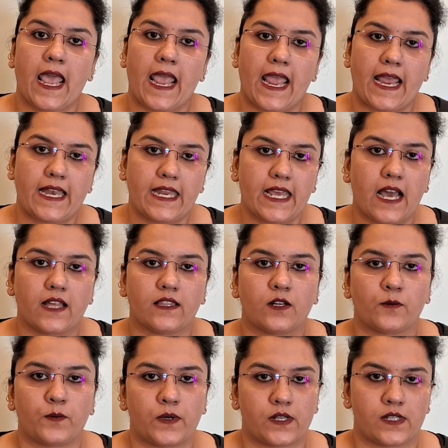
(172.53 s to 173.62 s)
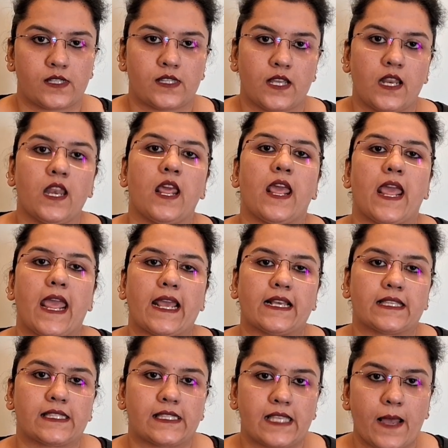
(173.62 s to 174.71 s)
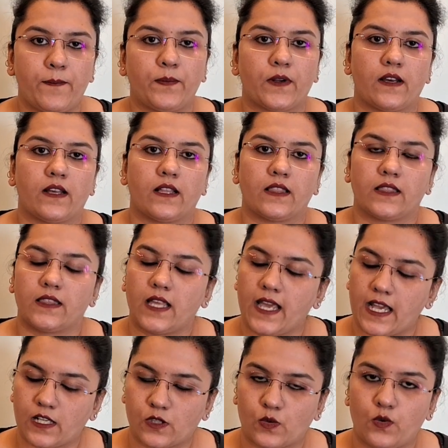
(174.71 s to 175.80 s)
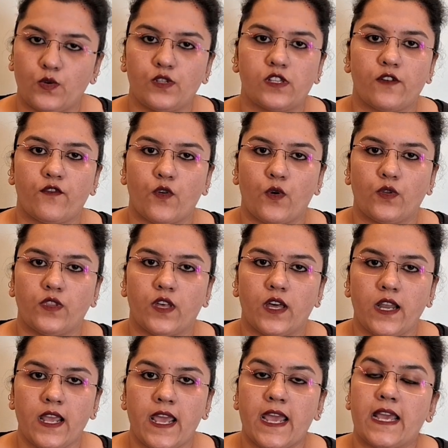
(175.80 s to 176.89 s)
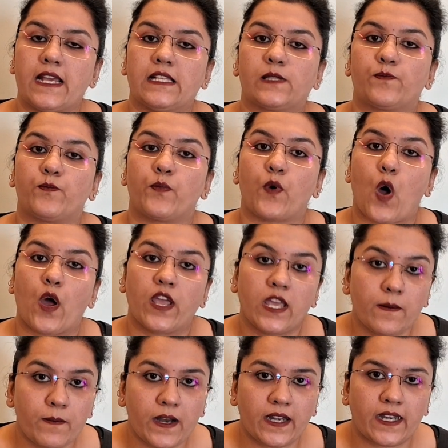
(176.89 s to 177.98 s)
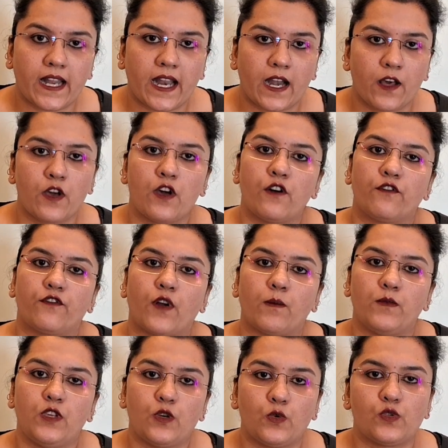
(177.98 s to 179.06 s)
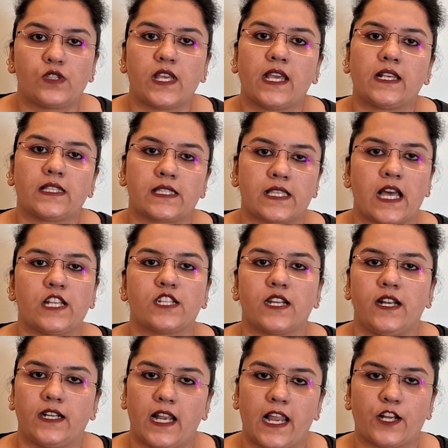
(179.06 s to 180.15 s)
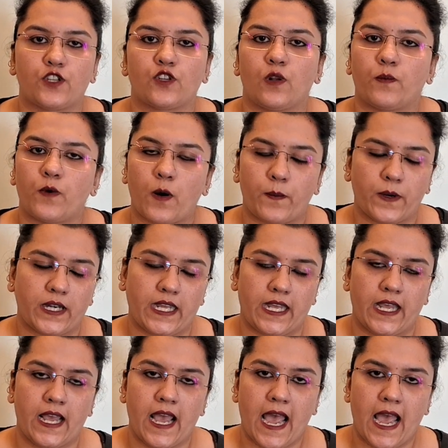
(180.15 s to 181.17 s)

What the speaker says: any other person except the exclusive owner is prohibited from using such intellectual property,